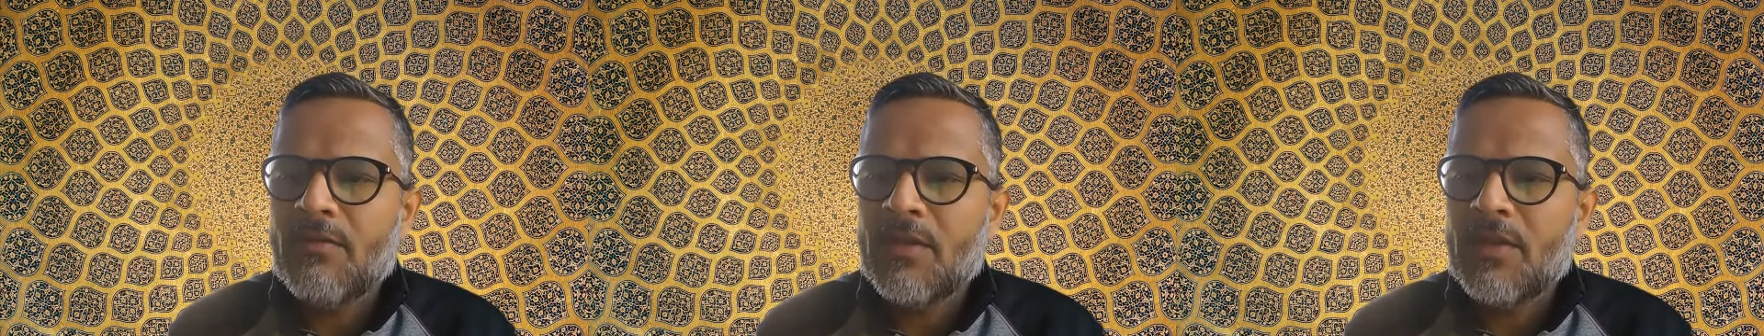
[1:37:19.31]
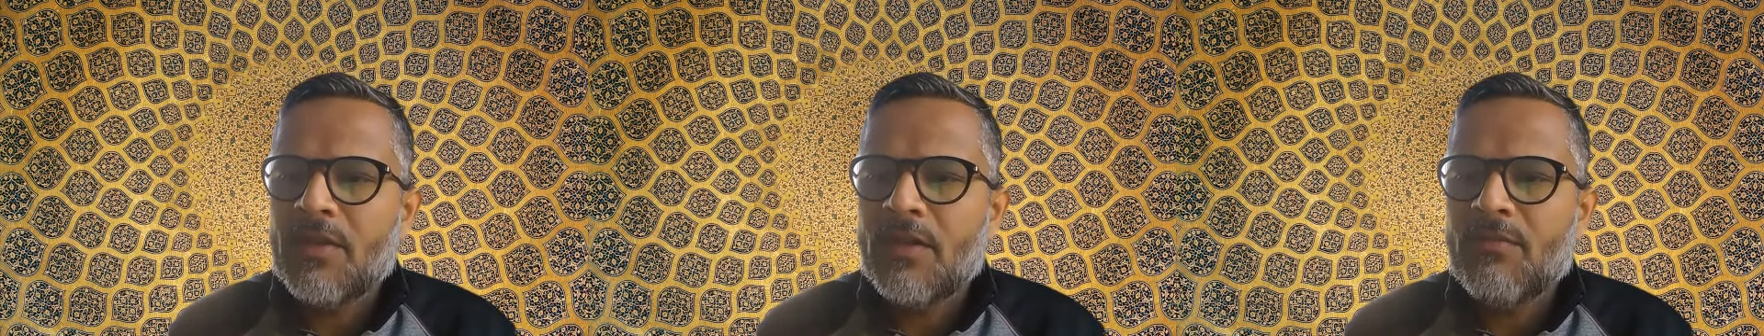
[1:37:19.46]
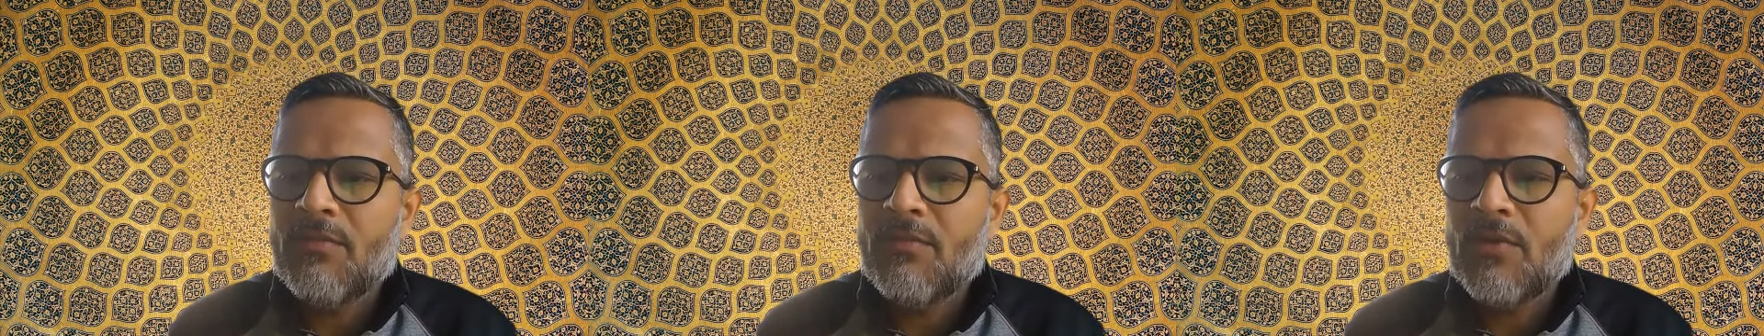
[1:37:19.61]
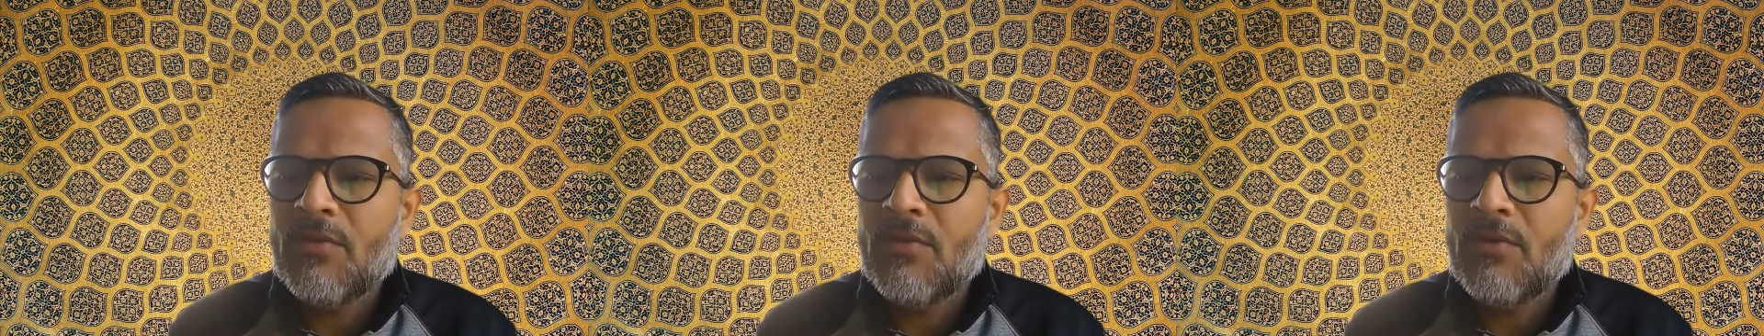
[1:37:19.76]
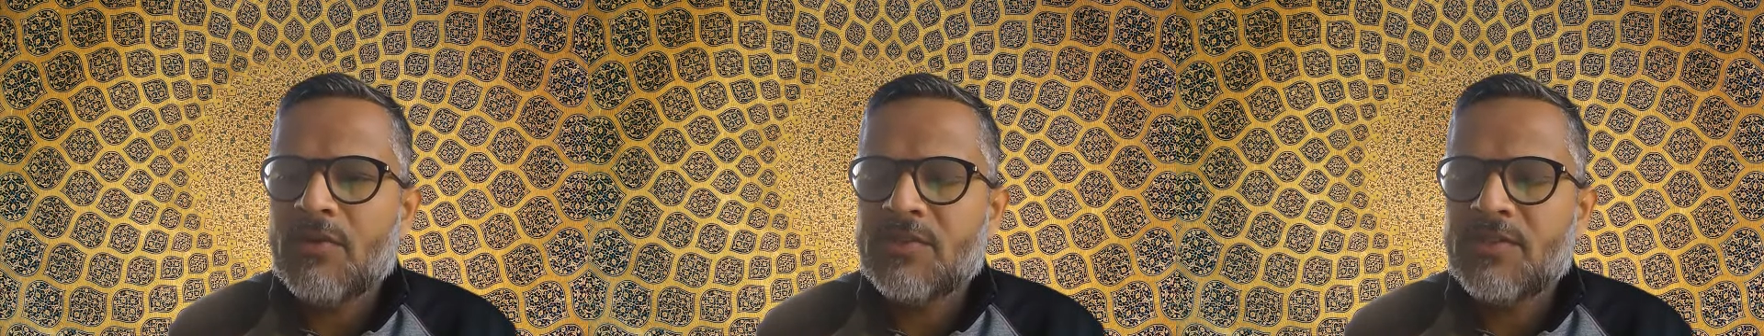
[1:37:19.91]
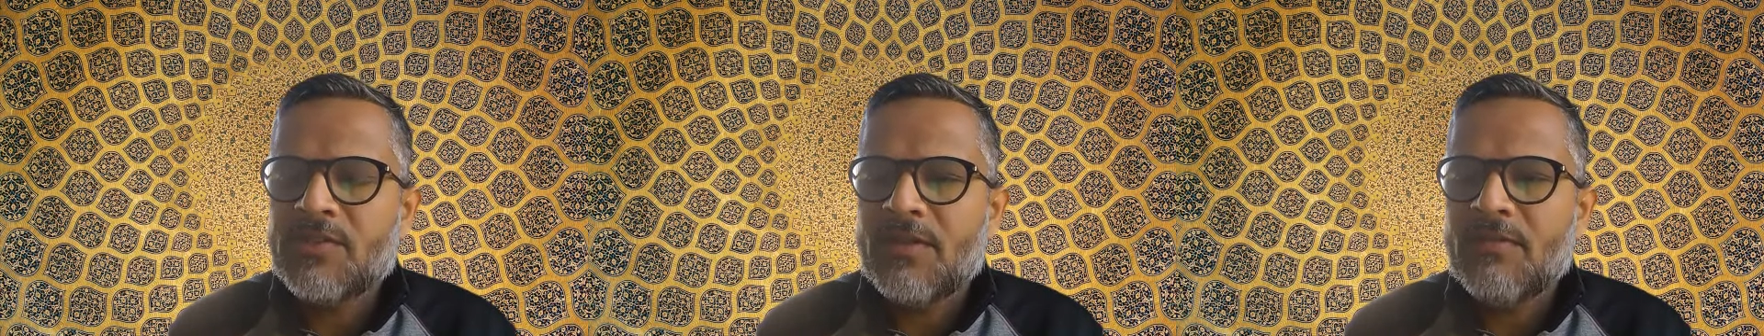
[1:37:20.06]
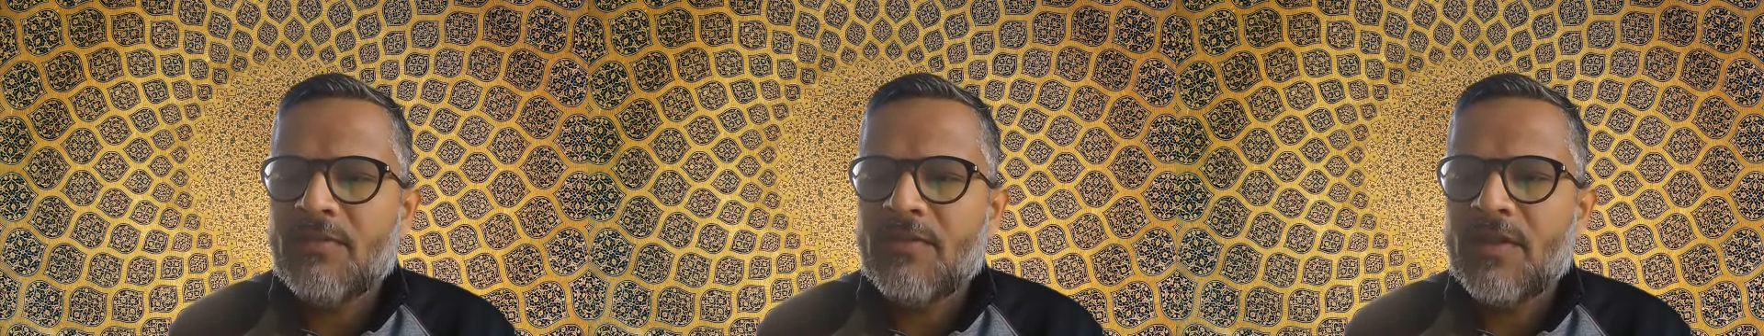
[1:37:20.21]
you can unmute
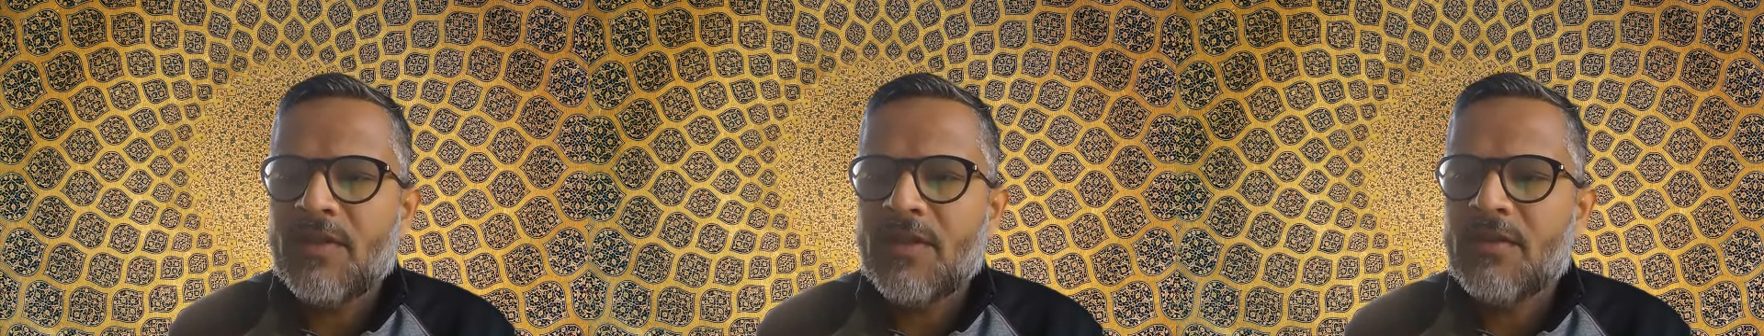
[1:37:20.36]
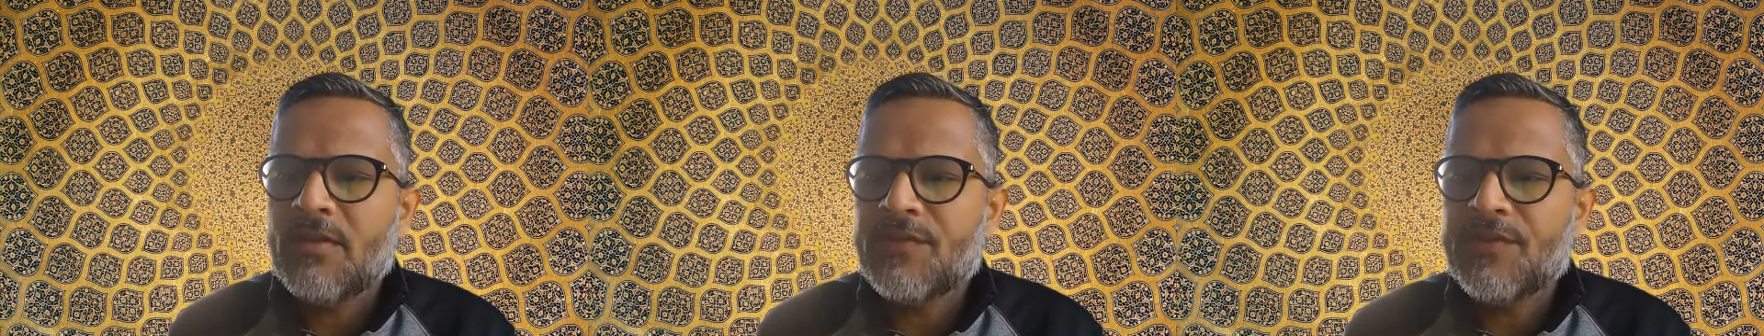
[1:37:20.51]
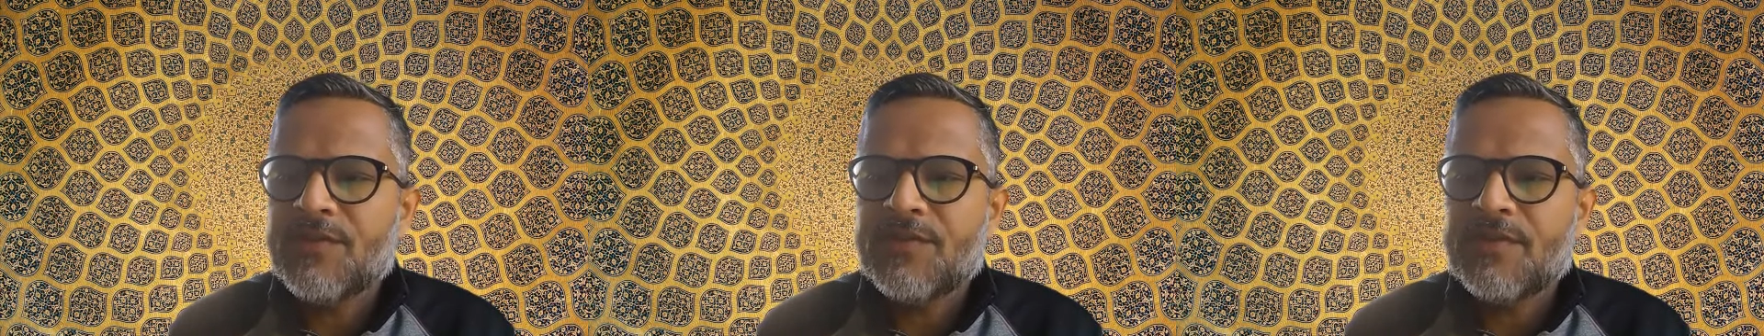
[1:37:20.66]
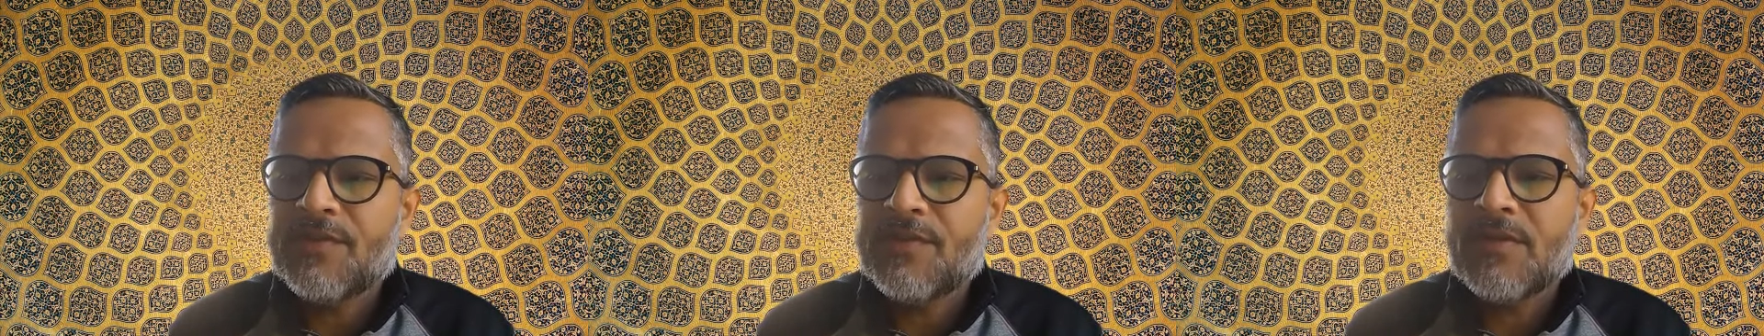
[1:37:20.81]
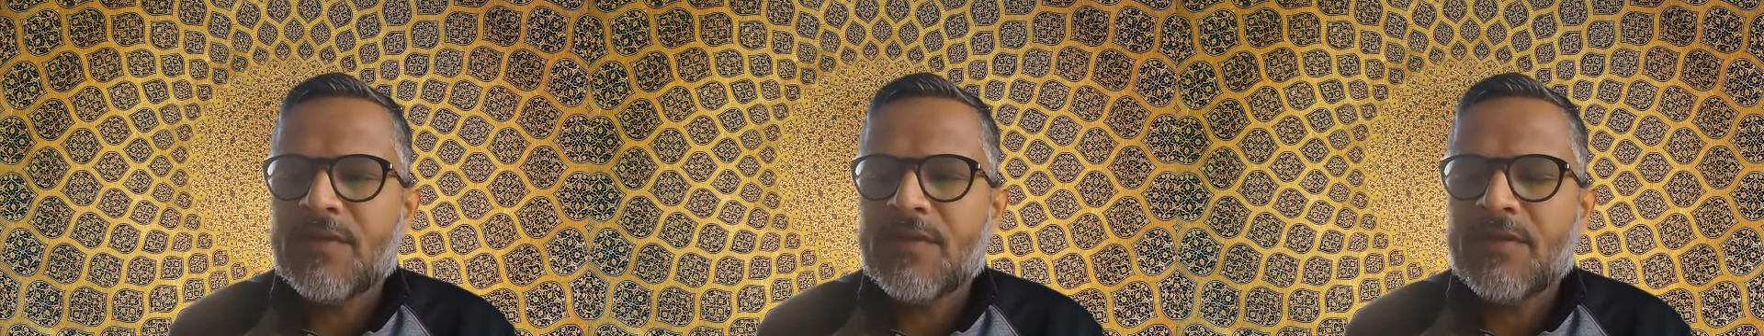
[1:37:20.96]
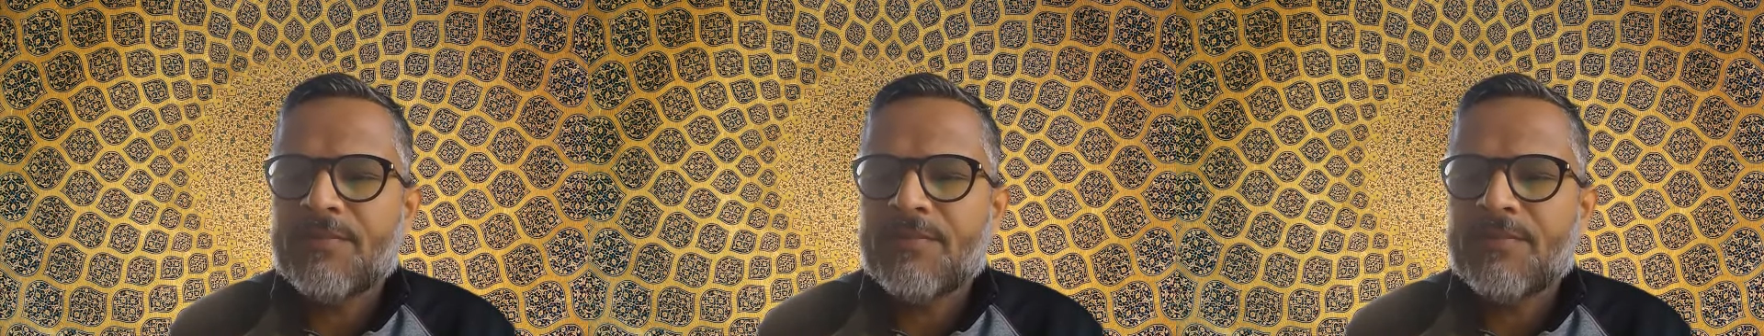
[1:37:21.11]
yourself and just